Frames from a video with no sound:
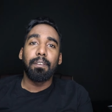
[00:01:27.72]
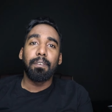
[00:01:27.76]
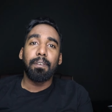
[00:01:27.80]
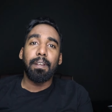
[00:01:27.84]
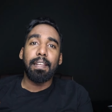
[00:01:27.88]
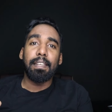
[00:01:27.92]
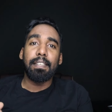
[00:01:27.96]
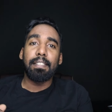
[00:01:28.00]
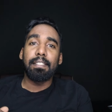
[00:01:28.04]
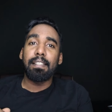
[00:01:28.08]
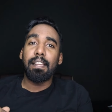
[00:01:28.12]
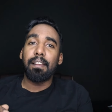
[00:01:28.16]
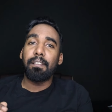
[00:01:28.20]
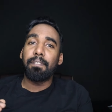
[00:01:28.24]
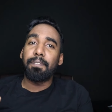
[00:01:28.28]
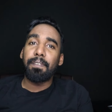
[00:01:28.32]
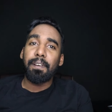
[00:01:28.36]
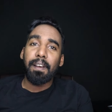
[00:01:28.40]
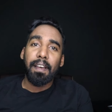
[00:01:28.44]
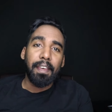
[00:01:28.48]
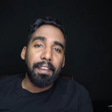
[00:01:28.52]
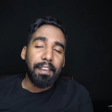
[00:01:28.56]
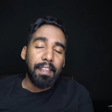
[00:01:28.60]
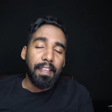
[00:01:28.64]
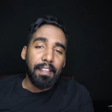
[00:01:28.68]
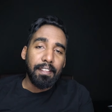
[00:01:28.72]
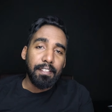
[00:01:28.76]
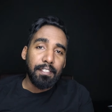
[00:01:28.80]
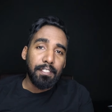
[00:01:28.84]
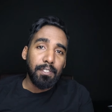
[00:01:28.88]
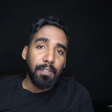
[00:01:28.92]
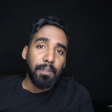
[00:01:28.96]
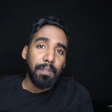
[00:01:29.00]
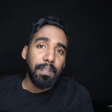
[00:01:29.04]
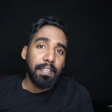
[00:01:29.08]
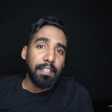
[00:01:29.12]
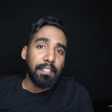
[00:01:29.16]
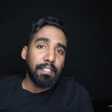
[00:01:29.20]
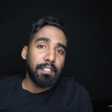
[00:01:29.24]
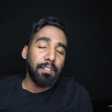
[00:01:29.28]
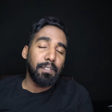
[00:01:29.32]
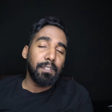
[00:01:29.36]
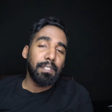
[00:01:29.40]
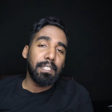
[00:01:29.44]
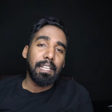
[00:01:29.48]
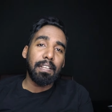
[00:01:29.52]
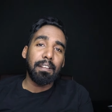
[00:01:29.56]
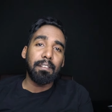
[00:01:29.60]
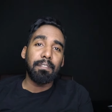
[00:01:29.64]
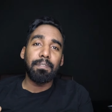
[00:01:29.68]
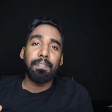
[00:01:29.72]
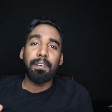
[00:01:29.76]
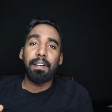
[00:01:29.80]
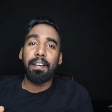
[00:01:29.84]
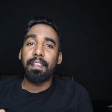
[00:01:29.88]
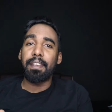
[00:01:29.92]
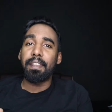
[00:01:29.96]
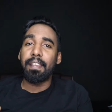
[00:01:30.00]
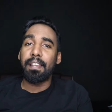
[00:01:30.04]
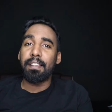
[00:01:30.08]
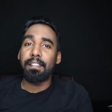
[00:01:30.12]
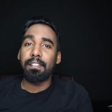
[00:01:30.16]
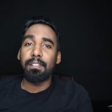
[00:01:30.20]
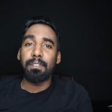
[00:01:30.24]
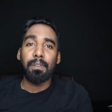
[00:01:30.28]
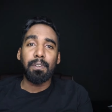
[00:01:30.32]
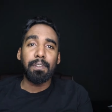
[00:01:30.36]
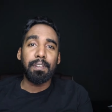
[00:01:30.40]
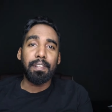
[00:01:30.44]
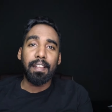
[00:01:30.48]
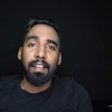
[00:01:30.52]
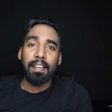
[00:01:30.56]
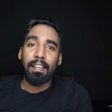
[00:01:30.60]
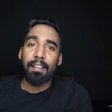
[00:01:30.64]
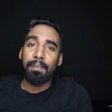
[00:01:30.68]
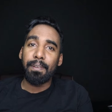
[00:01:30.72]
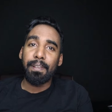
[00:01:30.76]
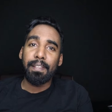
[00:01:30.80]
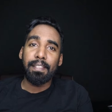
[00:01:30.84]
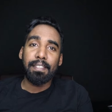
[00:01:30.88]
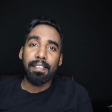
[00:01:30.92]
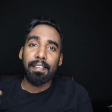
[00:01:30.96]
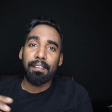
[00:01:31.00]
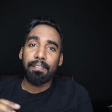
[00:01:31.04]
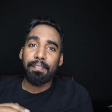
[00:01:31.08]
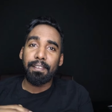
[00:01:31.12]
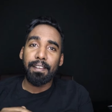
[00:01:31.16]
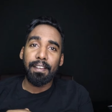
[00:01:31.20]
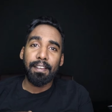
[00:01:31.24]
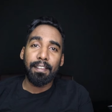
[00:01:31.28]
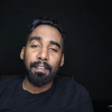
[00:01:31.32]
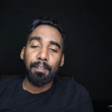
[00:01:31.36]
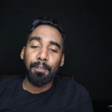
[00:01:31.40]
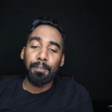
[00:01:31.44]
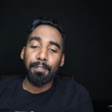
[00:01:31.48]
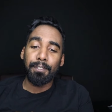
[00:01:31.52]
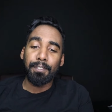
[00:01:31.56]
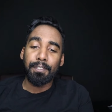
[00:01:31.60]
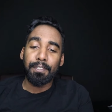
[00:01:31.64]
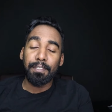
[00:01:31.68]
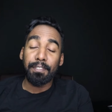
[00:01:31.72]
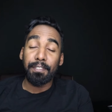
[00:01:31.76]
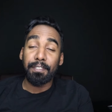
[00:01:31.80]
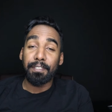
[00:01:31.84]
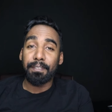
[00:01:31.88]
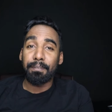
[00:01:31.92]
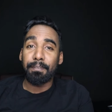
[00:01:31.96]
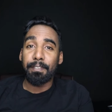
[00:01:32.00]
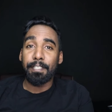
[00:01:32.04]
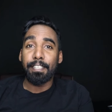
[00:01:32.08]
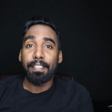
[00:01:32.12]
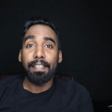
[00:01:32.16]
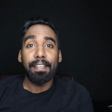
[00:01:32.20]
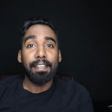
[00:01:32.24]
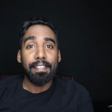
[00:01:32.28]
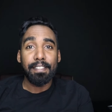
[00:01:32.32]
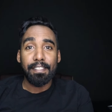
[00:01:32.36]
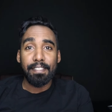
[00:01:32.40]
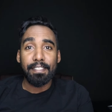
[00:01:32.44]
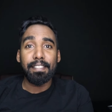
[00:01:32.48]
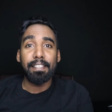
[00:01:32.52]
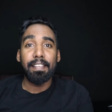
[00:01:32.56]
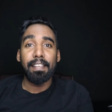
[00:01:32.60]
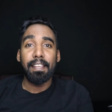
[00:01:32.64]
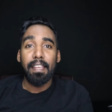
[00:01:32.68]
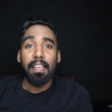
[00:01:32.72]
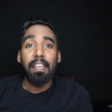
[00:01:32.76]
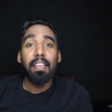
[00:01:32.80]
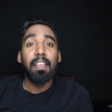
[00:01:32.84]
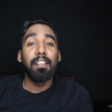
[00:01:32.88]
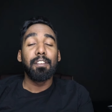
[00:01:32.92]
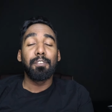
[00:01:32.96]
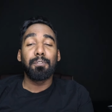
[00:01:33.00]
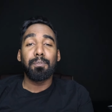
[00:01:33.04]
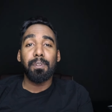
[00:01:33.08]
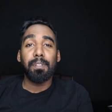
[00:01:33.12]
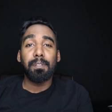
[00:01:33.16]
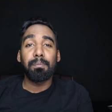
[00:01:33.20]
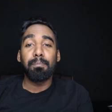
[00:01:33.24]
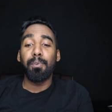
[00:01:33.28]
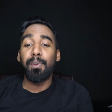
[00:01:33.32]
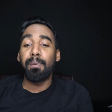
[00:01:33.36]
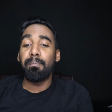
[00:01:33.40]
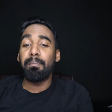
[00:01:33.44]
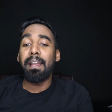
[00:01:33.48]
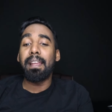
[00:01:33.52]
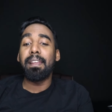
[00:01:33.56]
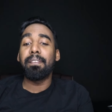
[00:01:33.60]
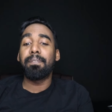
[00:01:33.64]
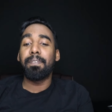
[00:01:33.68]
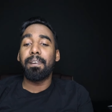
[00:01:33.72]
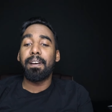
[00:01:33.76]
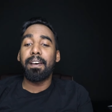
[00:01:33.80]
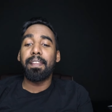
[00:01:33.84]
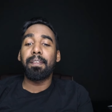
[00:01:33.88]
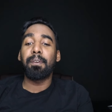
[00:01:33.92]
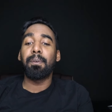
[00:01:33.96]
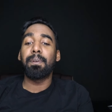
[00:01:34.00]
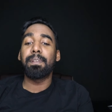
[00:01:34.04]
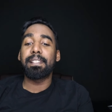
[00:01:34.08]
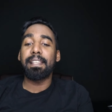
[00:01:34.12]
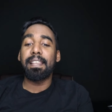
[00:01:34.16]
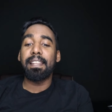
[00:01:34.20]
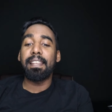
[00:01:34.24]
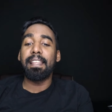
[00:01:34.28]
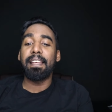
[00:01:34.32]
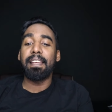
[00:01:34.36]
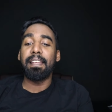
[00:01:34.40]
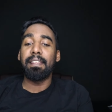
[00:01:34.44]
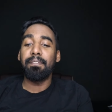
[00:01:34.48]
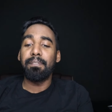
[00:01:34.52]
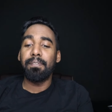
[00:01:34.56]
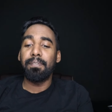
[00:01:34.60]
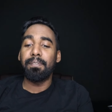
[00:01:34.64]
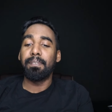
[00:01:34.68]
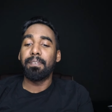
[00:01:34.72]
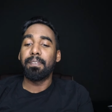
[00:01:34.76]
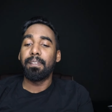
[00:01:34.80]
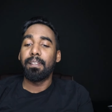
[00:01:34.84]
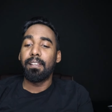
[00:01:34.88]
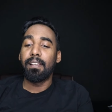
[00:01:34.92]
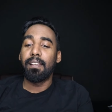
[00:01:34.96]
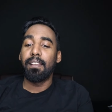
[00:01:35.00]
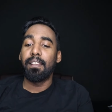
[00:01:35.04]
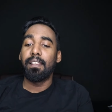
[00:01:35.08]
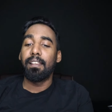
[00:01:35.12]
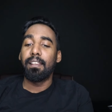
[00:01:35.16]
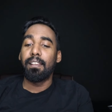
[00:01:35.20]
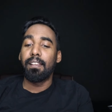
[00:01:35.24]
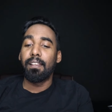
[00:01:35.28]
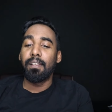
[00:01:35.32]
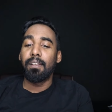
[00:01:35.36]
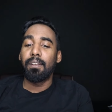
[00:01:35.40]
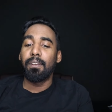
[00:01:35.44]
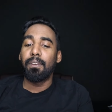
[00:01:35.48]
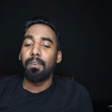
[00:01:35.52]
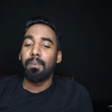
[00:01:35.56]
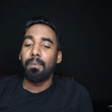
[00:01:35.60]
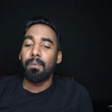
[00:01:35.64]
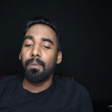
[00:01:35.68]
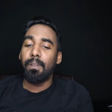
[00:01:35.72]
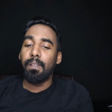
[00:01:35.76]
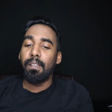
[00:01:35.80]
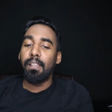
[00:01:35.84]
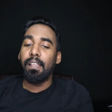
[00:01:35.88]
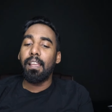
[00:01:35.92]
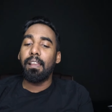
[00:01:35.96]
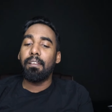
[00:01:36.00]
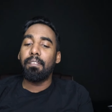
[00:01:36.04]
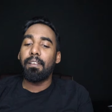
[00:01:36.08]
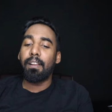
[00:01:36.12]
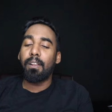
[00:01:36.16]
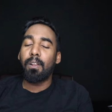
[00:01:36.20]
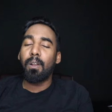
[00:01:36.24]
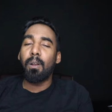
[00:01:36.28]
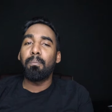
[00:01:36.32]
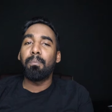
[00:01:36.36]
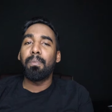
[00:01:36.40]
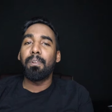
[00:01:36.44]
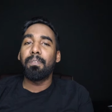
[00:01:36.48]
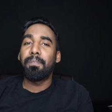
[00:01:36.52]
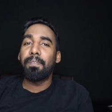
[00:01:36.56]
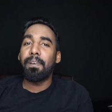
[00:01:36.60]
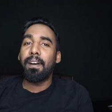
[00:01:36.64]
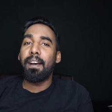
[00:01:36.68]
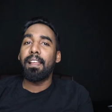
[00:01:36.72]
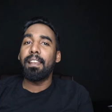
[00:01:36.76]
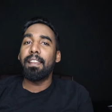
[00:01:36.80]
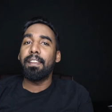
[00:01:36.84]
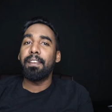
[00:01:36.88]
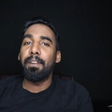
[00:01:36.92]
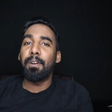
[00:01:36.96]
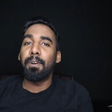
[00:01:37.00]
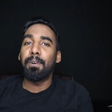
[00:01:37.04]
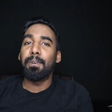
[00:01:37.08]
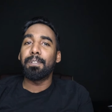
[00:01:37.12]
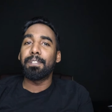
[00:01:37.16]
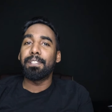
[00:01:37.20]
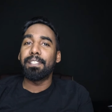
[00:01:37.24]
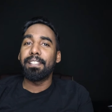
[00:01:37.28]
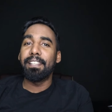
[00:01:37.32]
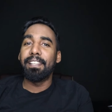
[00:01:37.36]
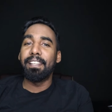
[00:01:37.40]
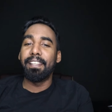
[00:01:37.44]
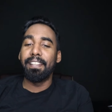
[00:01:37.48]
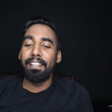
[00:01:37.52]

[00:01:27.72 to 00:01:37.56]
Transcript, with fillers: Right, it's a father and son issues, and father and son always a fallout, you know, because trust me, when my father was alive, we have a couple falling out.